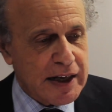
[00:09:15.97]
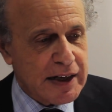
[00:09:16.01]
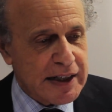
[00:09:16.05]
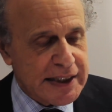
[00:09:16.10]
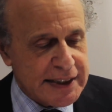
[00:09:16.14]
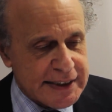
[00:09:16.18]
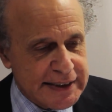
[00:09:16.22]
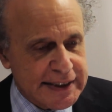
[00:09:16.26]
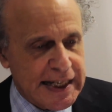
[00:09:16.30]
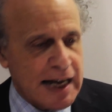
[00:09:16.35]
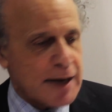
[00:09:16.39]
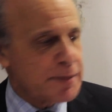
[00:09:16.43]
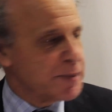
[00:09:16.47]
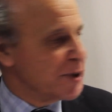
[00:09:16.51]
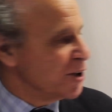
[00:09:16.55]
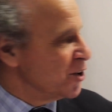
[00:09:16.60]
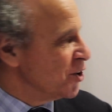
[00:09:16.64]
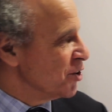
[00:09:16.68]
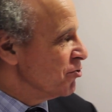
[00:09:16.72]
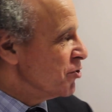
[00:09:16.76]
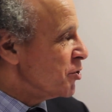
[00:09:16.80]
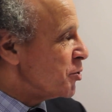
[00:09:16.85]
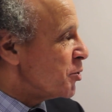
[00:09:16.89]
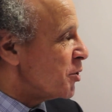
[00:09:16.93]

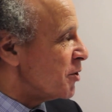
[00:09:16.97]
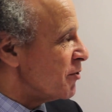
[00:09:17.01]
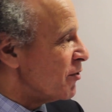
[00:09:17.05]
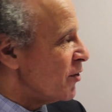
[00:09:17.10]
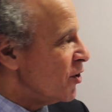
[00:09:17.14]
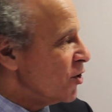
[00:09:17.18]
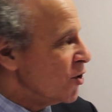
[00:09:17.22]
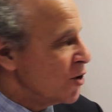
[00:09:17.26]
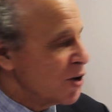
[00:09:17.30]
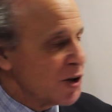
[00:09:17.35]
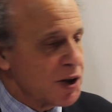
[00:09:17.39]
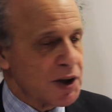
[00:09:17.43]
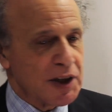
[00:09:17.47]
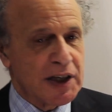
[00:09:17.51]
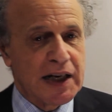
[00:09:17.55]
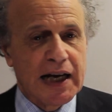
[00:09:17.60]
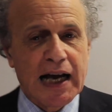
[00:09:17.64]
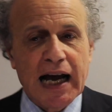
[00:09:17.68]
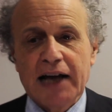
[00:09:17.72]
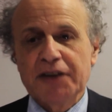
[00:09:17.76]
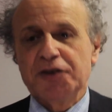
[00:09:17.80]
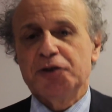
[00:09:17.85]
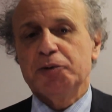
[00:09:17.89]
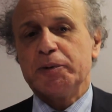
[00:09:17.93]
establish a rule of law
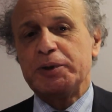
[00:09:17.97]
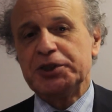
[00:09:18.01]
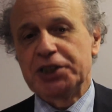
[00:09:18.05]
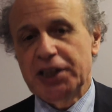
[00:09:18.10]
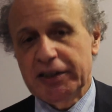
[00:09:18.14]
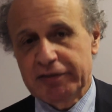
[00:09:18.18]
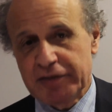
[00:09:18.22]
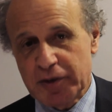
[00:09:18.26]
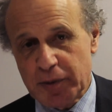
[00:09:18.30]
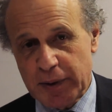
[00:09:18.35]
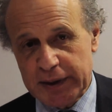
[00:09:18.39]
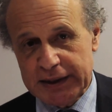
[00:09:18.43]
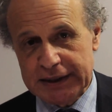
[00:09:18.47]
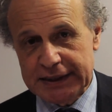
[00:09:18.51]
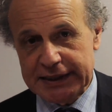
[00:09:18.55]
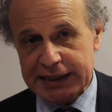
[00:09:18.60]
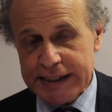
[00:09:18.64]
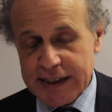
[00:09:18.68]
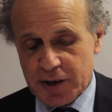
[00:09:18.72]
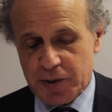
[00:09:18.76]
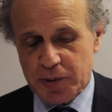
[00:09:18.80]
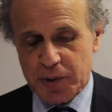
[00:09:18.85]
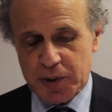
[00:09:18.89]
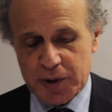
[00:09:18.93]
under which everyone is
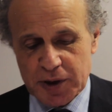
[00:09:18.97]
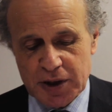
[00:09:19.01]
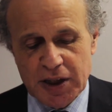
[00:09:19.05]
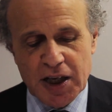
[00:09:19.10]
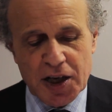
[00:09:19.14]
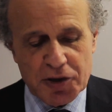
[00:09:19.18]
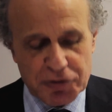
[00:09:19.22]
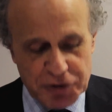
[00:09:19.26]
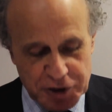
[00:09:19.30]
equal,